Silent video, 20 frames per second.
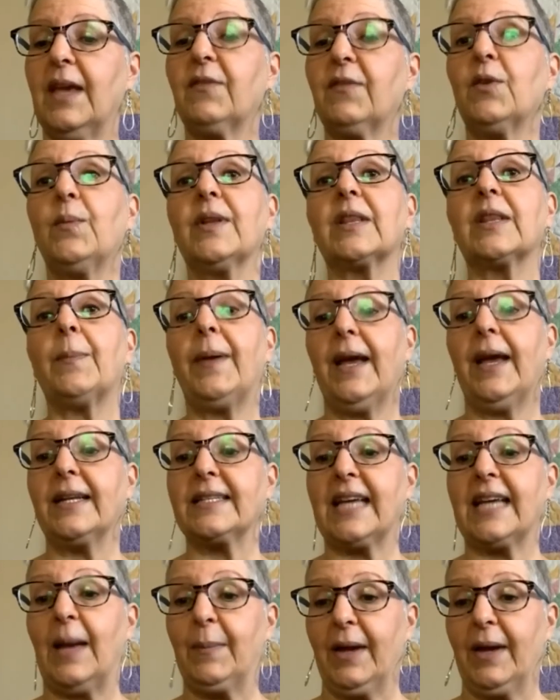even with the
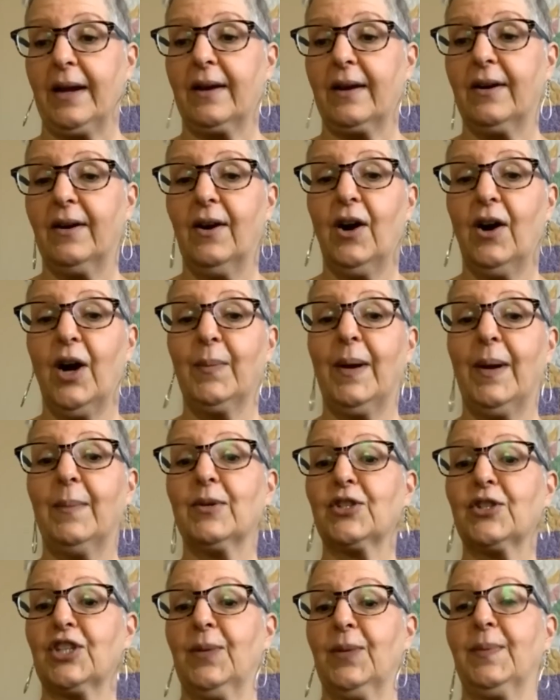pandemic, our
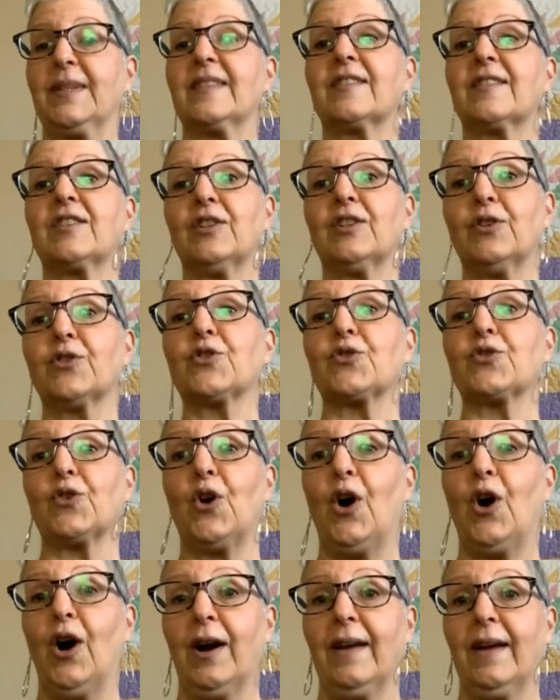membership is still
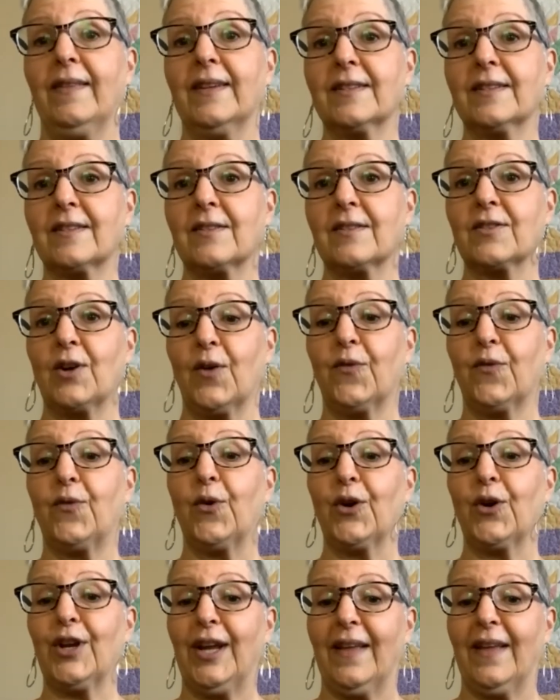strong, and this is our
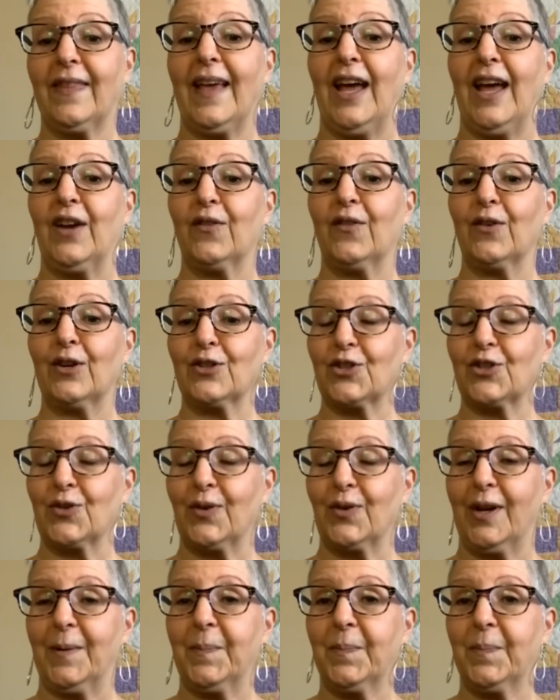40th
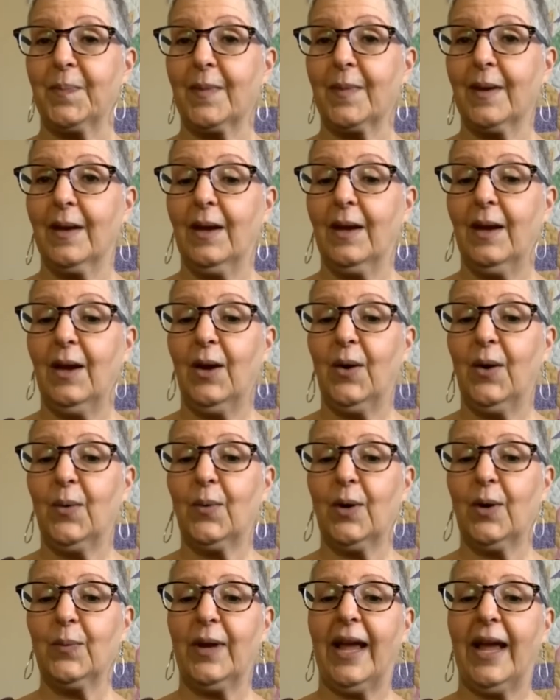anniversary.
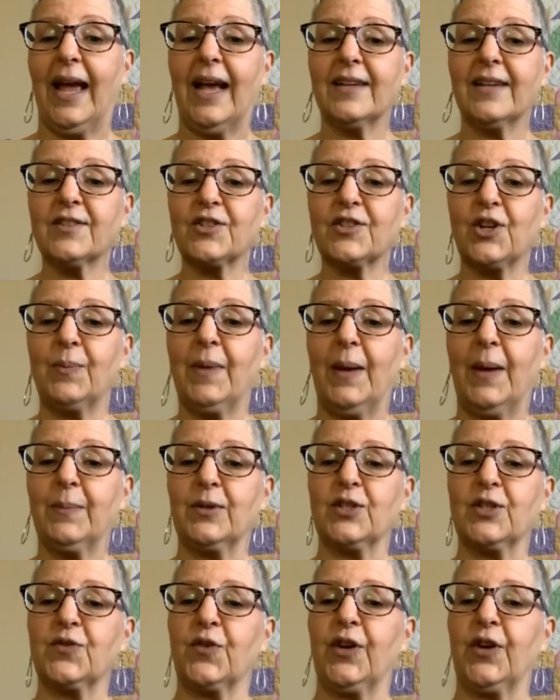When we asked our
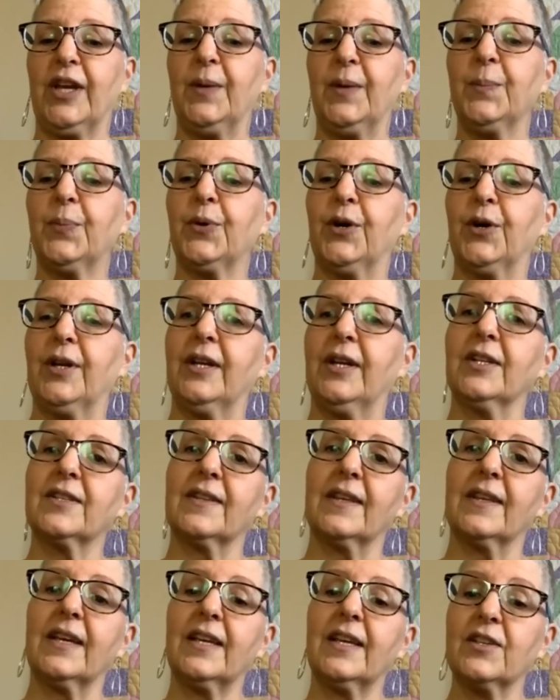members for input
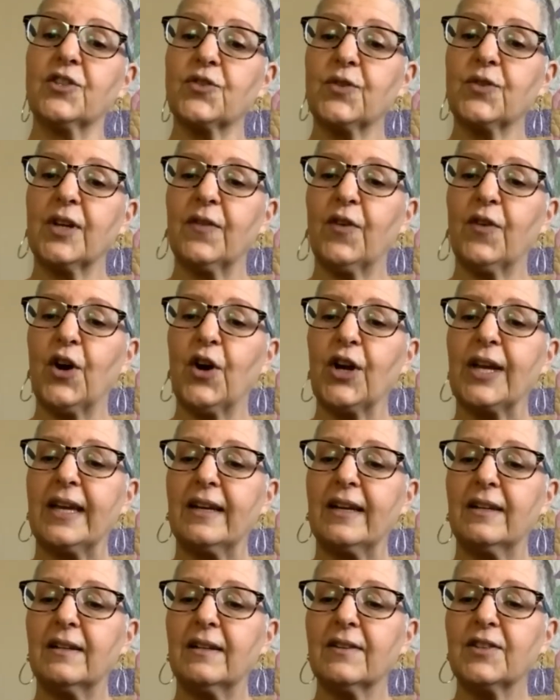into the history of our
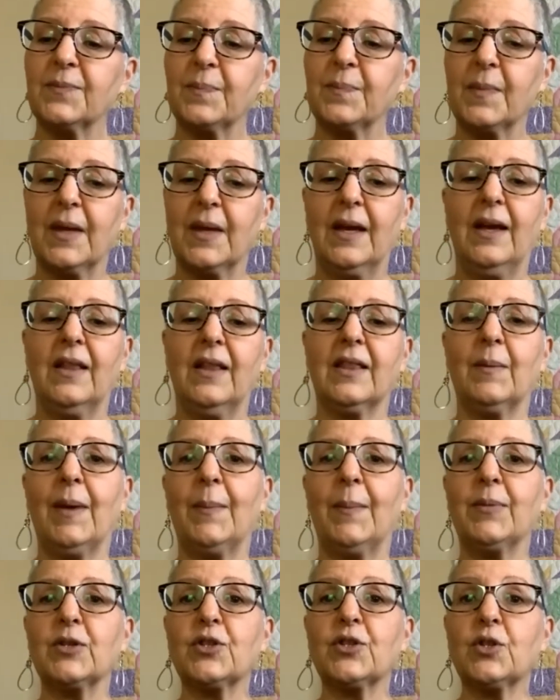guild, the
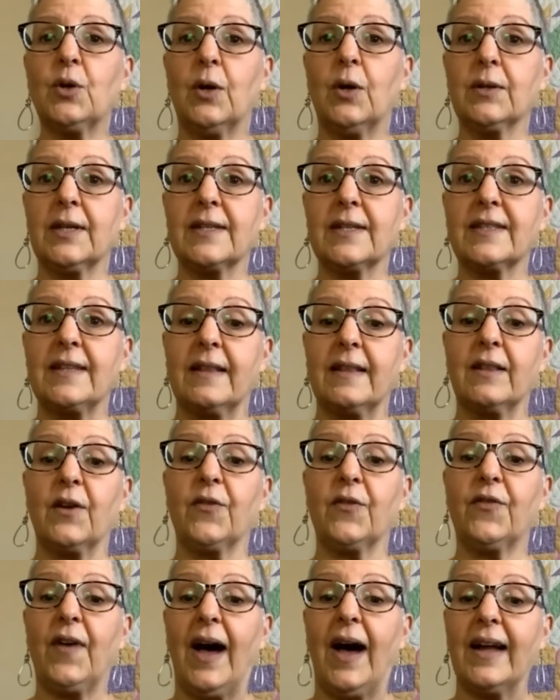members told us that
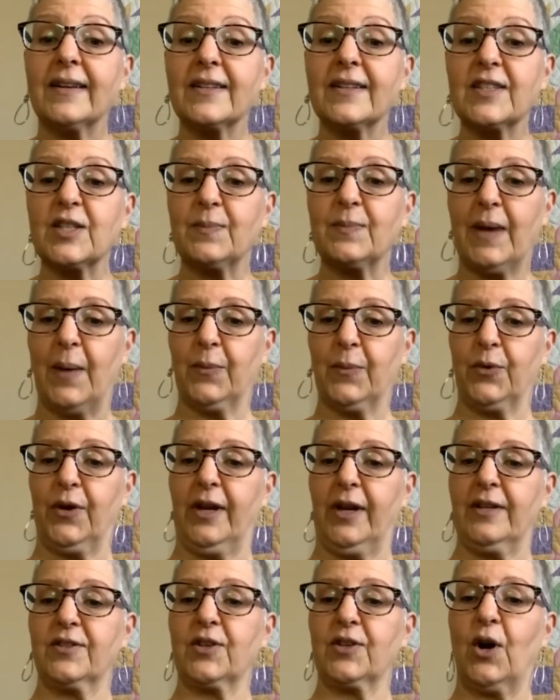their fondest
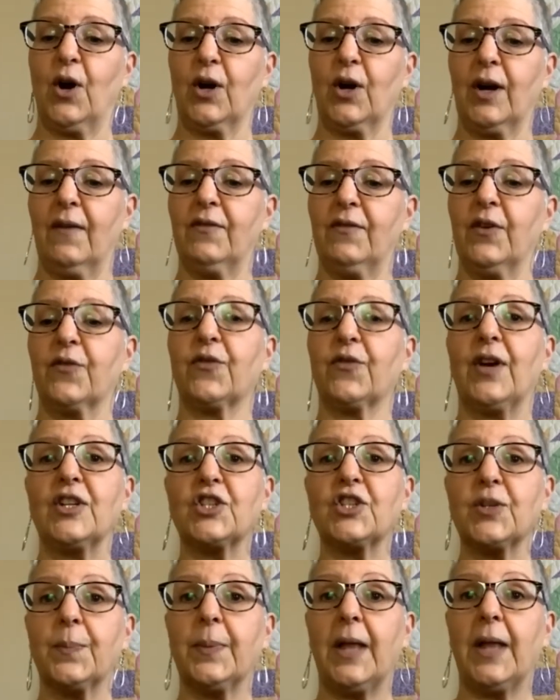memories are of the
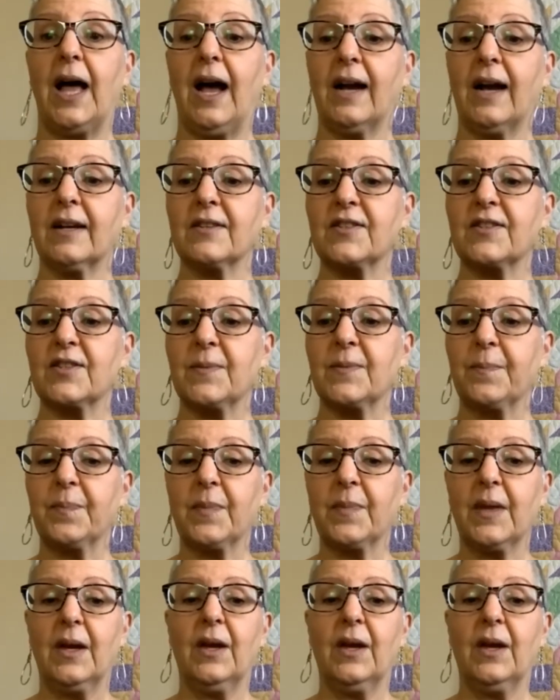friendship blocks,